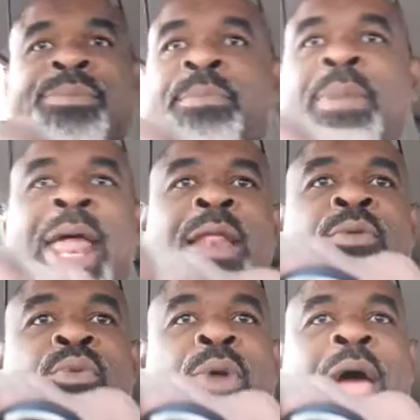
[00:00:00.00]

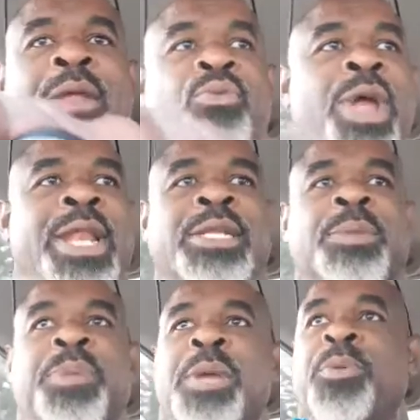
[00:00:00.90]
Man, I done ran into
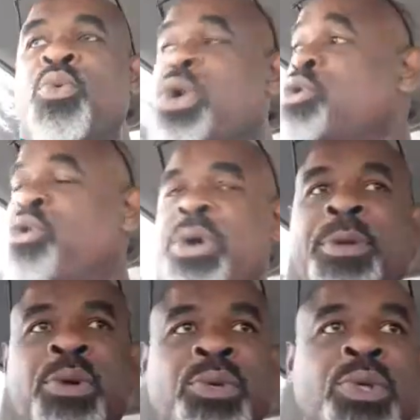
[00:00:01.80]
people, real
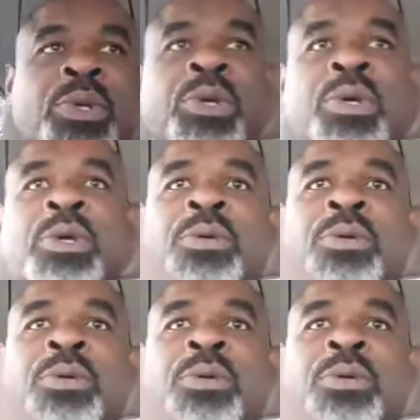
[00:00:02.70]
criminals.